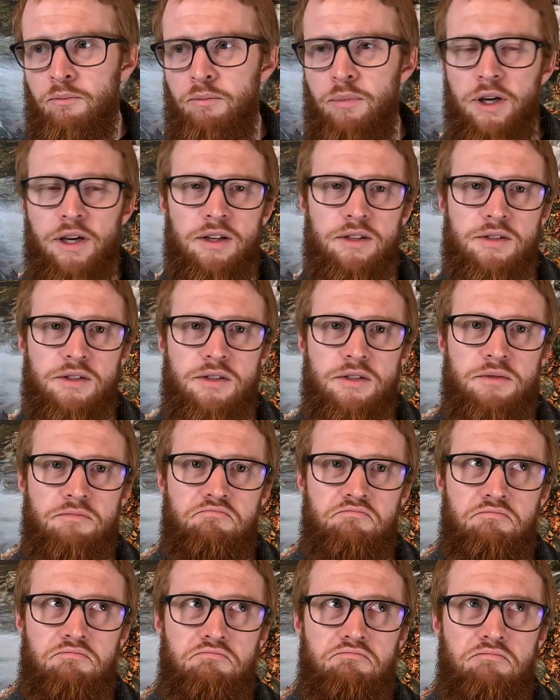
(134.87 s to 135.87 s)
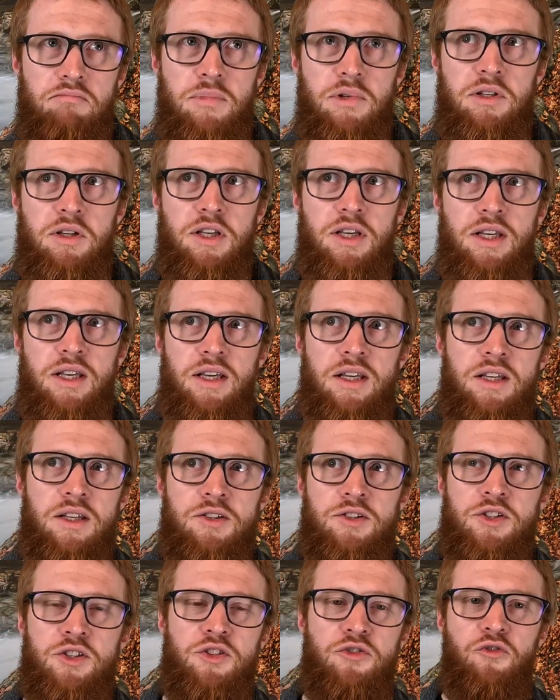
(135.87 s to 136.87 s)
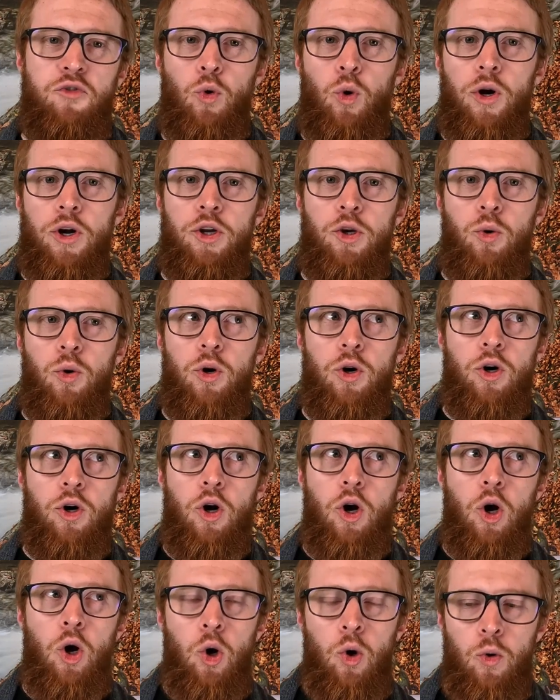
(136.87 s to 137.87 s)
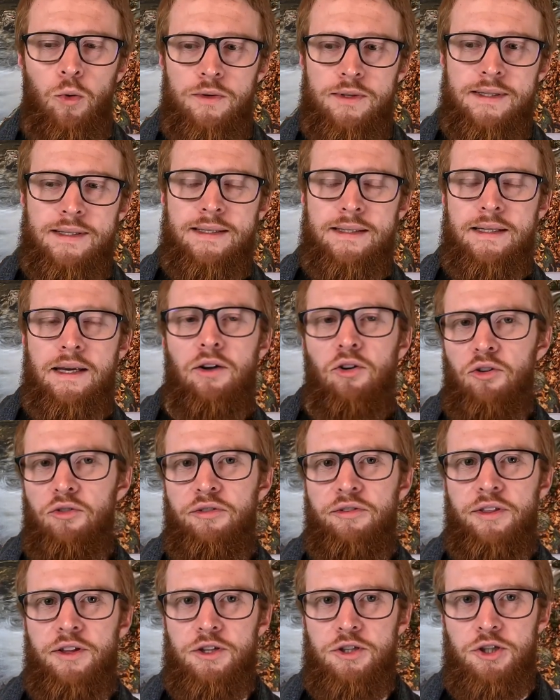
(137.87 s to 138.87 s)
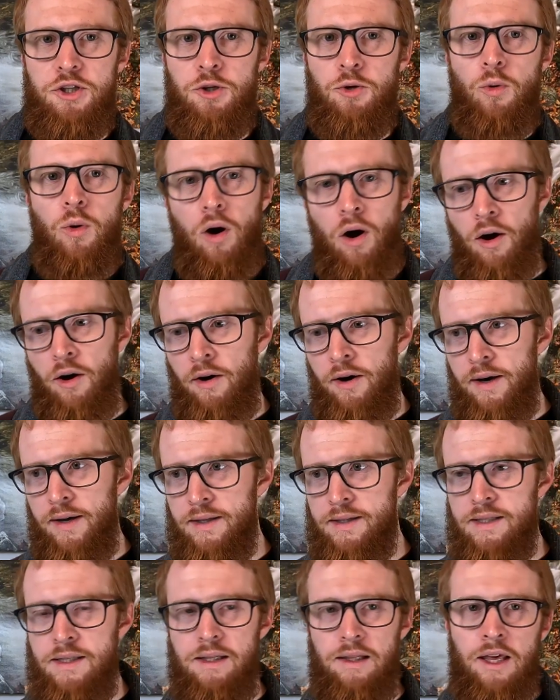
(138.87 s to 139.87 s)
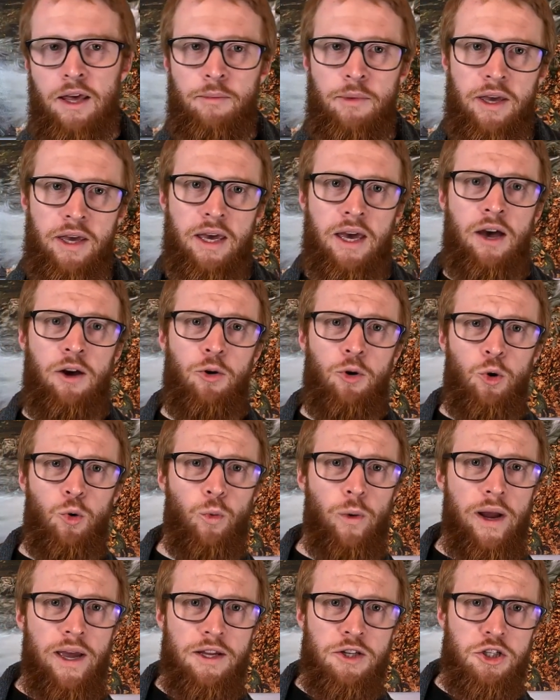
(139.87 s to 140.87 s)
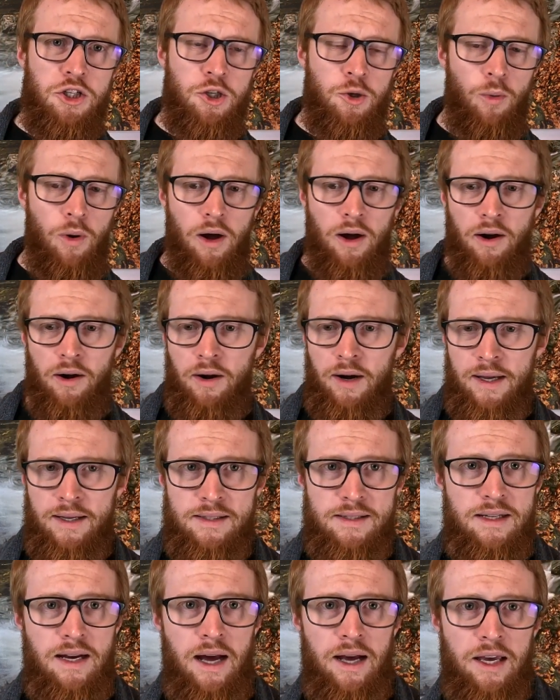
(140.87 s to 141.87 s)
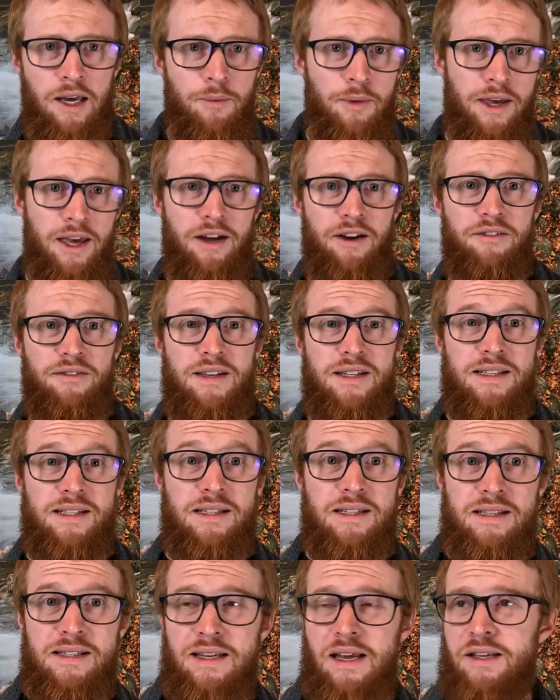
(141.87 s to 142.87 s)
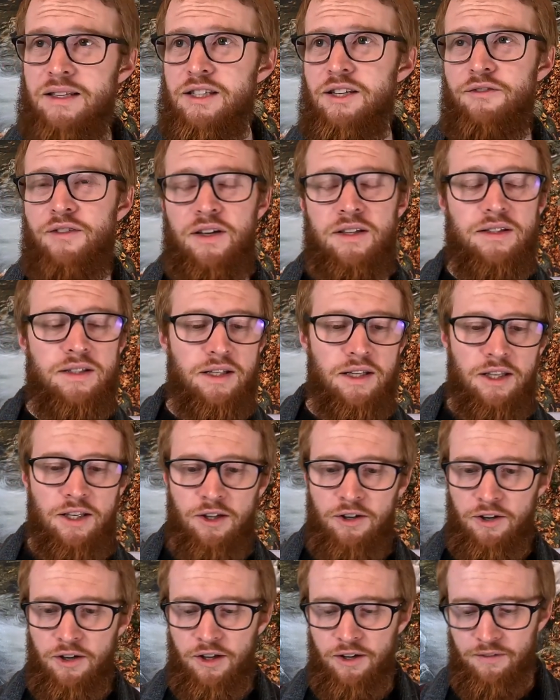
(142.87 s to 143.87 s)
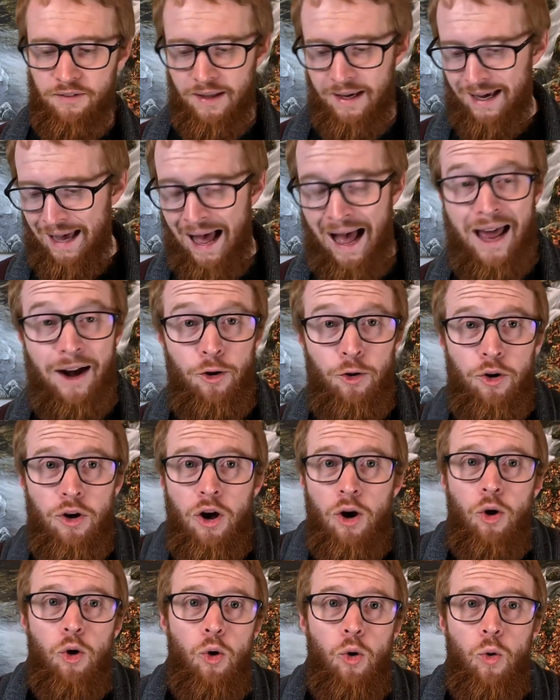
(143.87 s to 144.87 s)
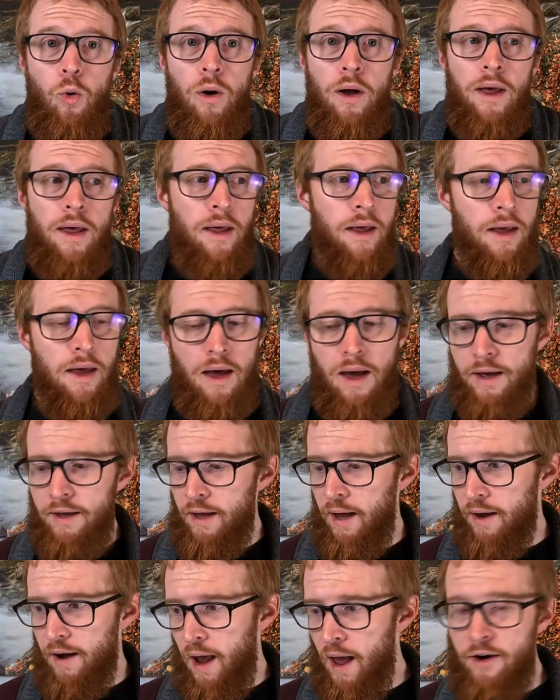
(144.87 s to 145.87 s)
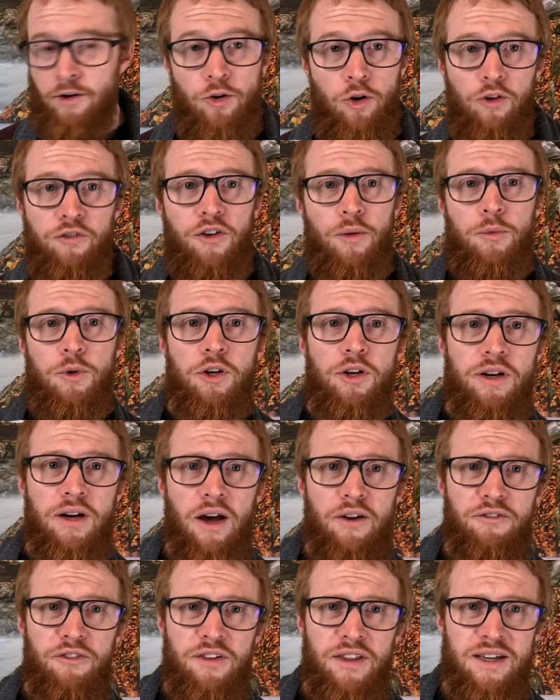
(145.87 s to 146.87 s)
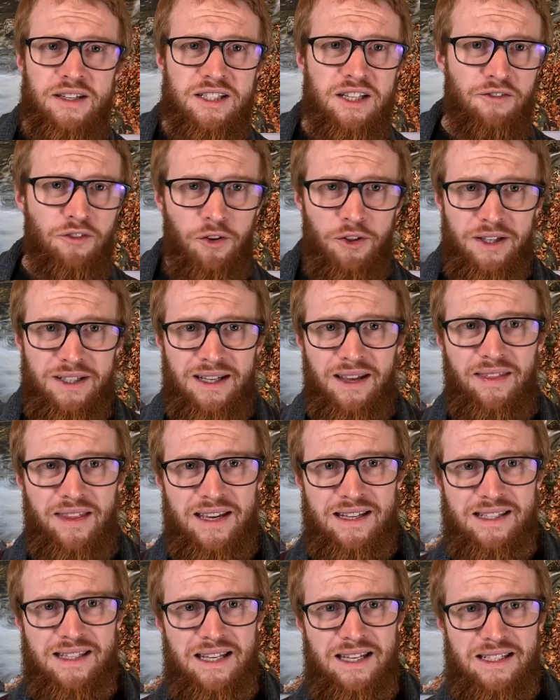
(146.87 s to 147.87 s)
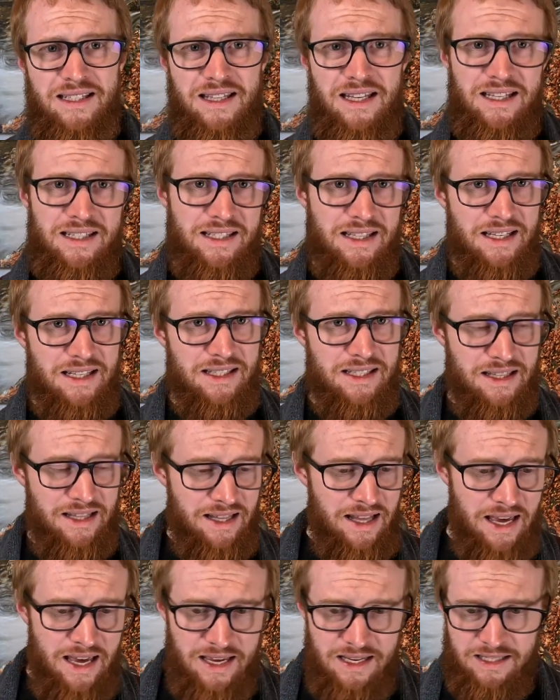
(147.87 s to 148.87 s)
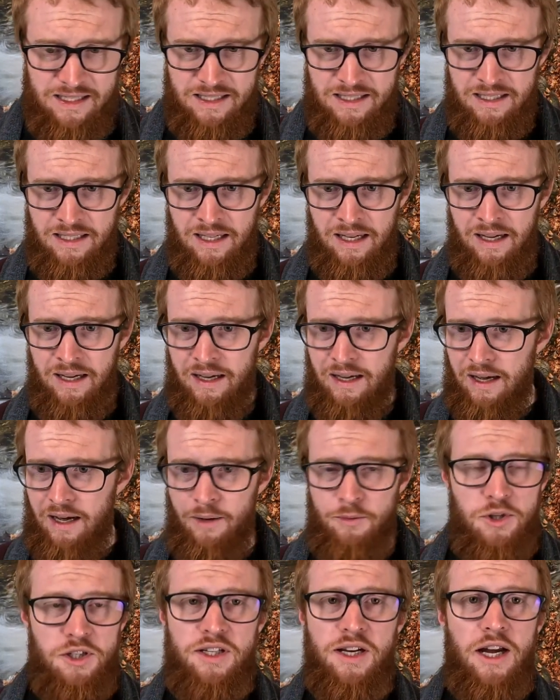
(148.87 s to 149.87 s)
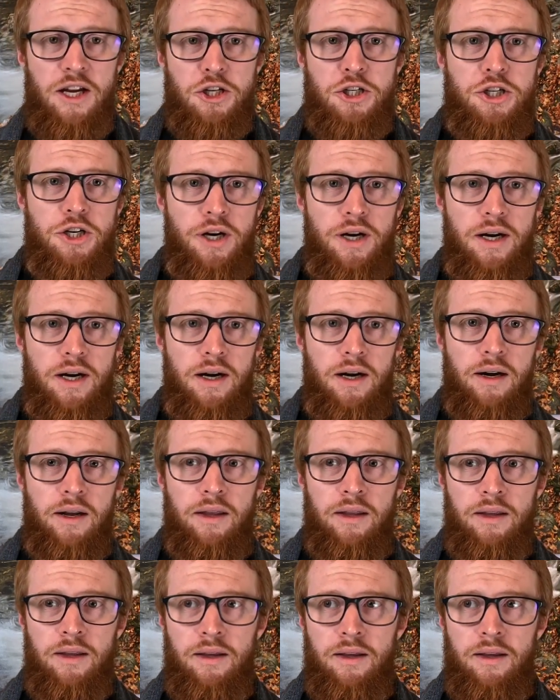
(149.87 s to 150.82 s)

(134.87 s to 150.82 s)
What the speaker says: because it's for your own self that you are exclaiming how great you are. It's not coming out of this sense of insecurity of like, I don't know if I'm good enough for this. I've only done this, and this. I'm just not sure.